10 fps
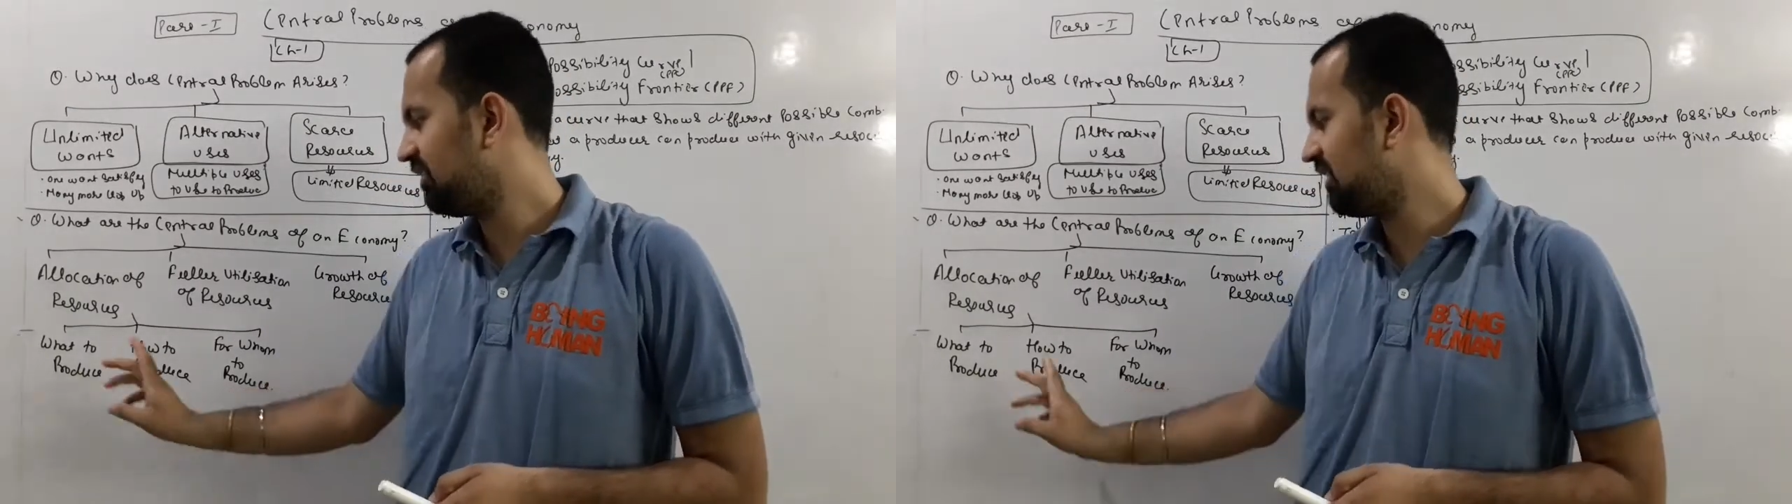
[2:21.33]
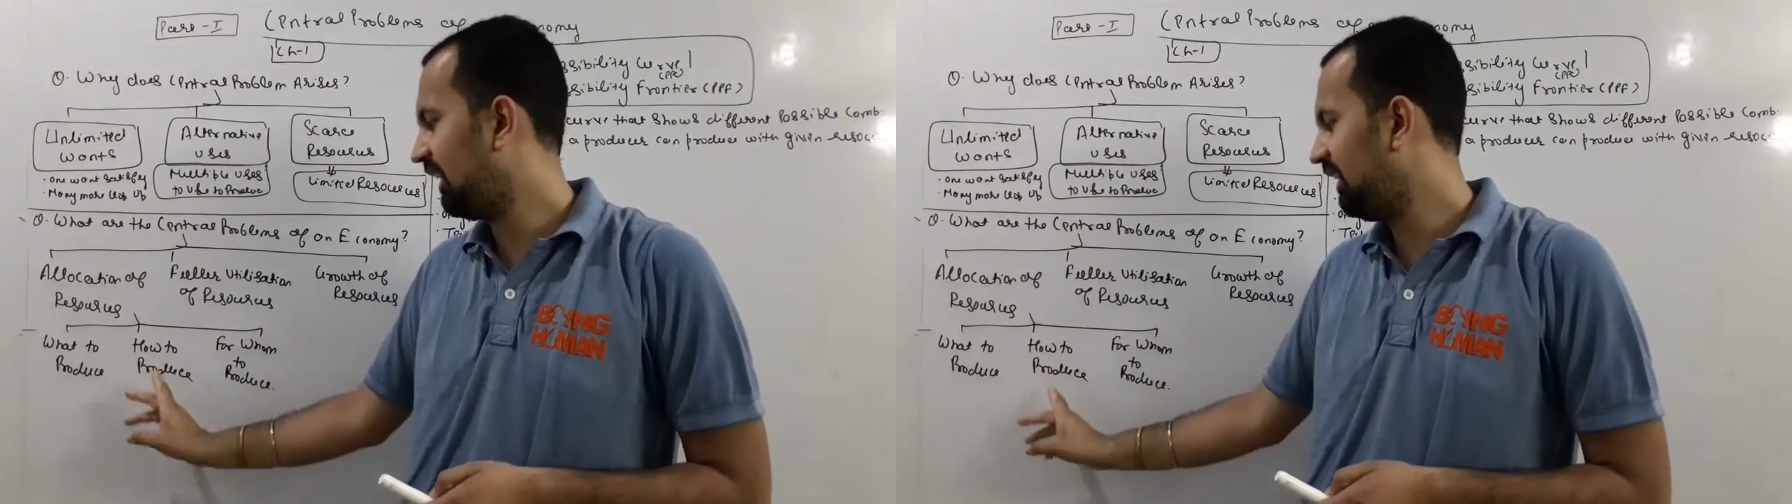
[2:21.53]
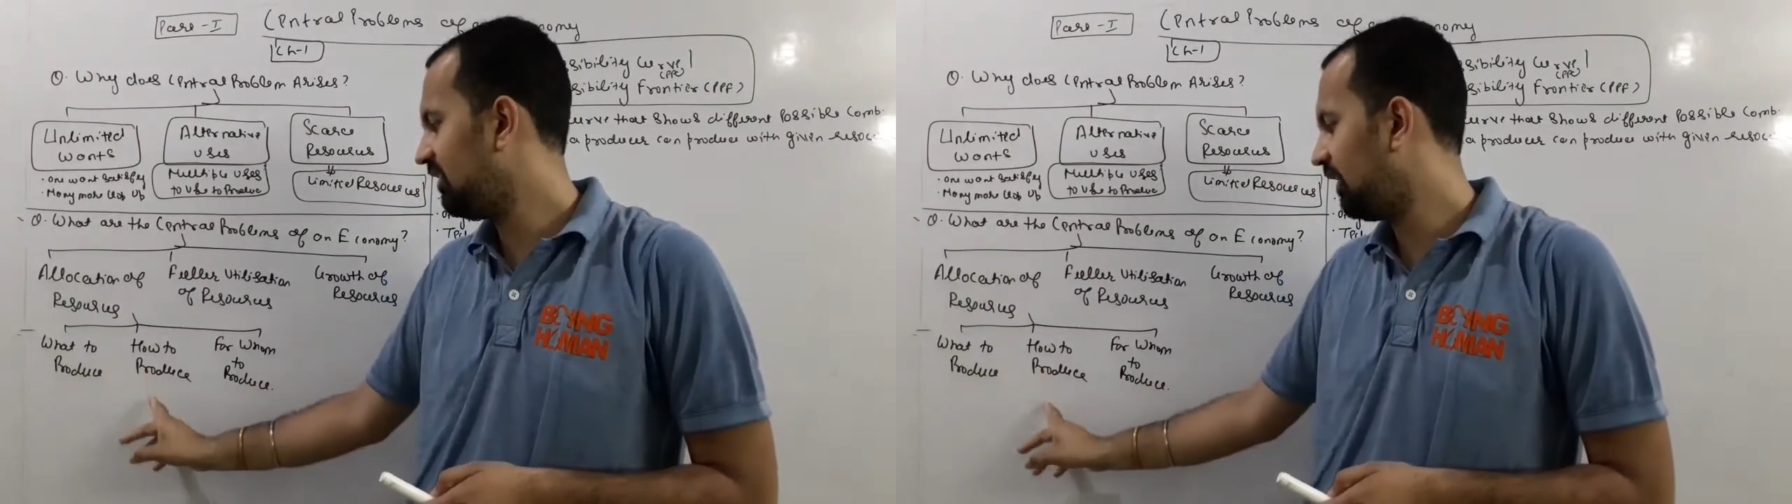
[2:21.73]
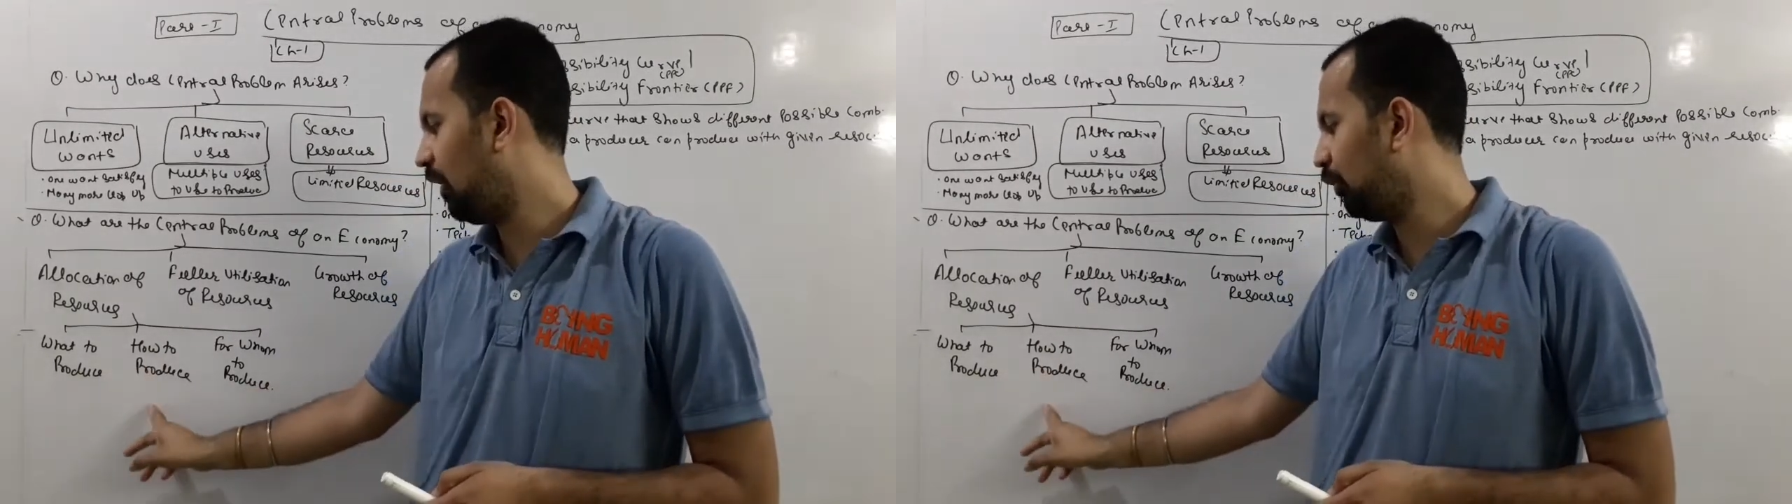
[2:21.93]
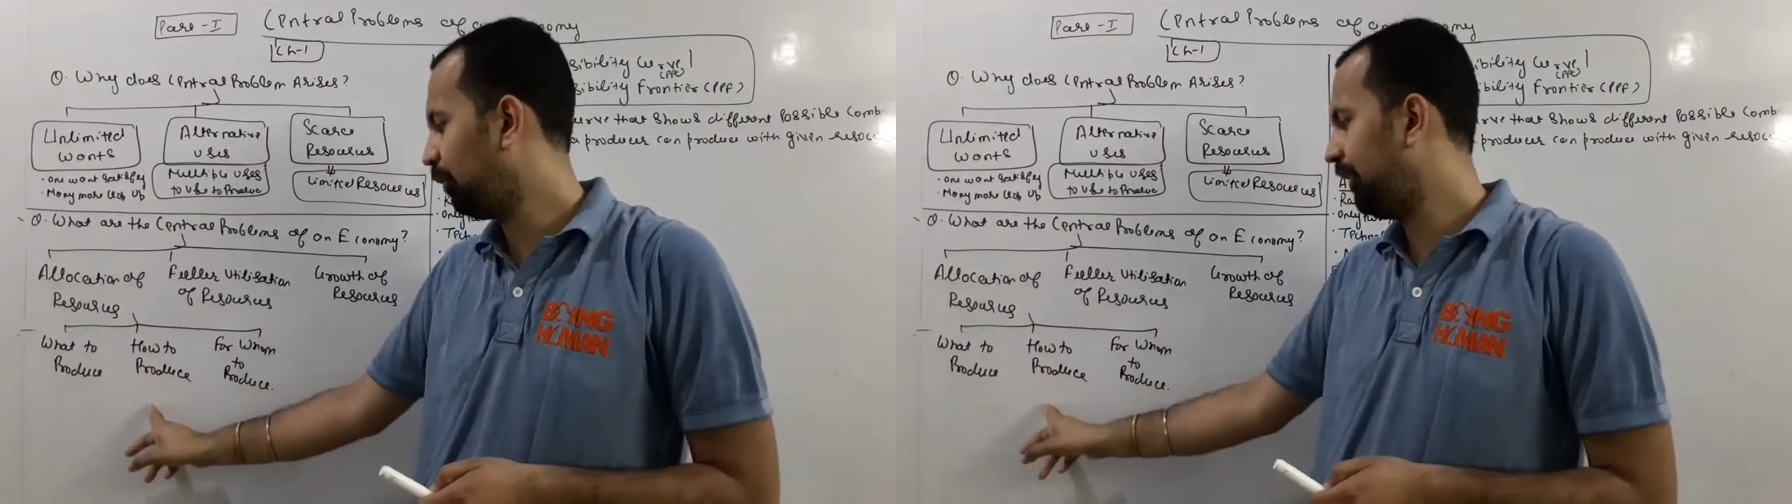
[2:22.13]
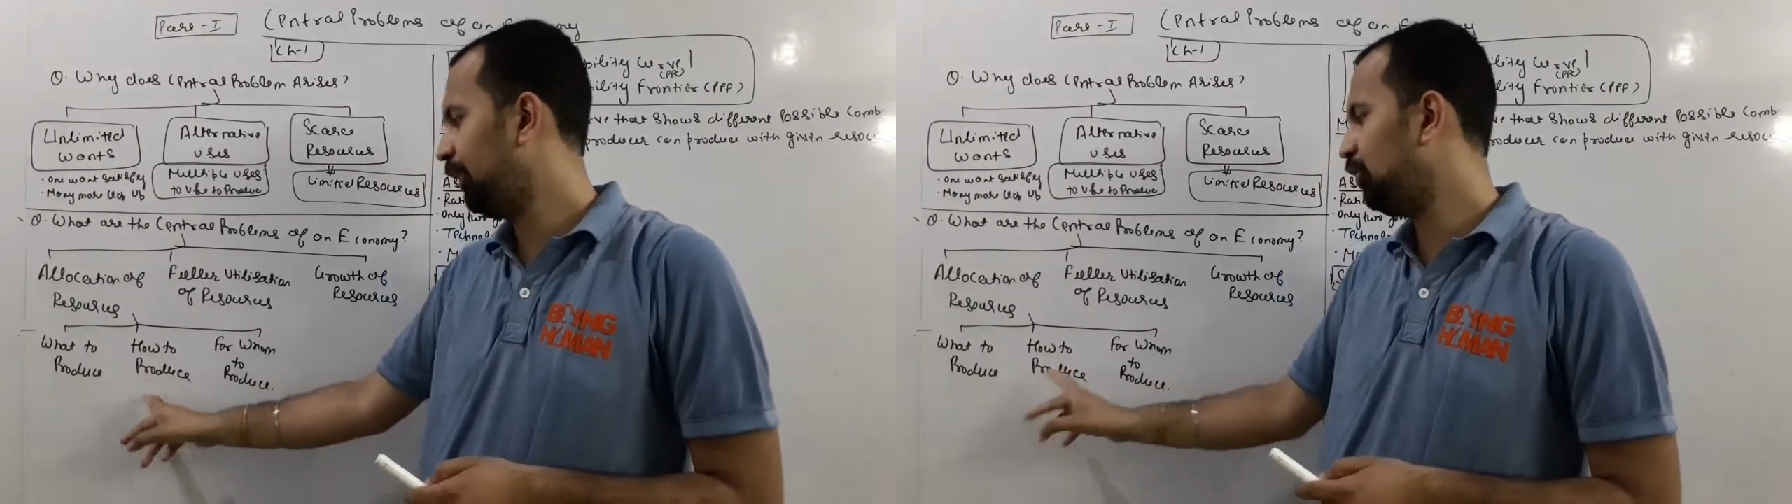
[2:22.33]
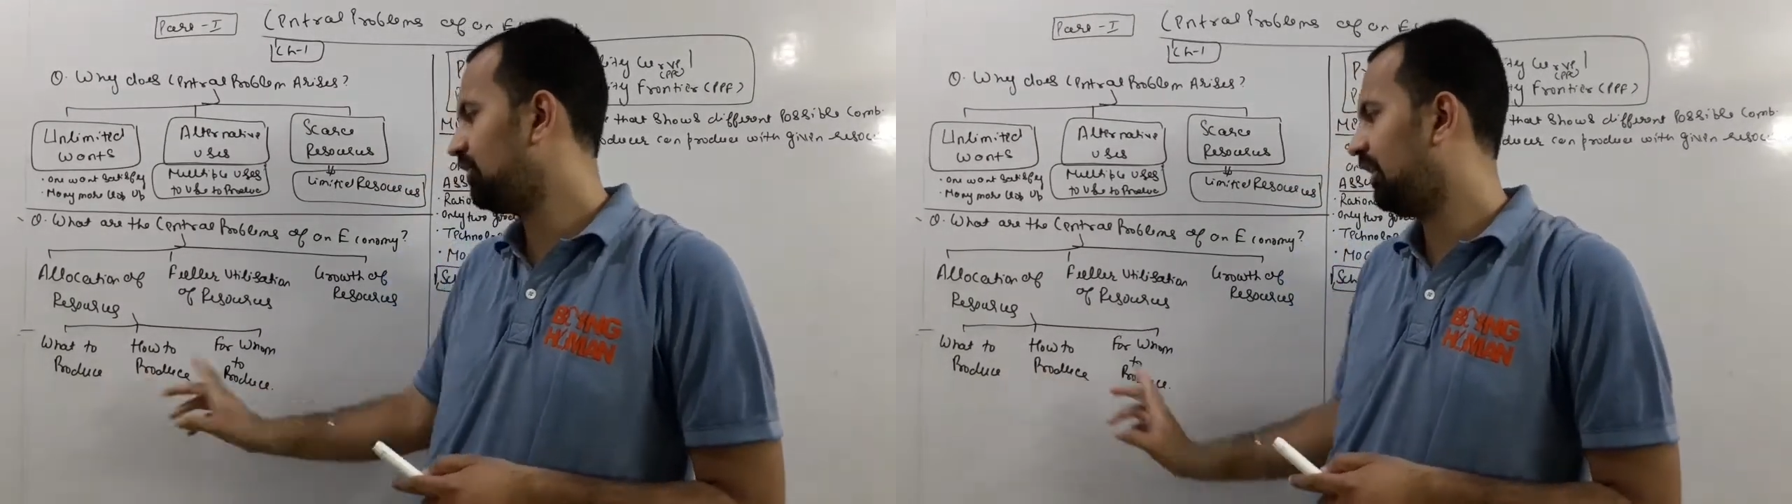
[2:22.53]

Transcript: second is how to produce,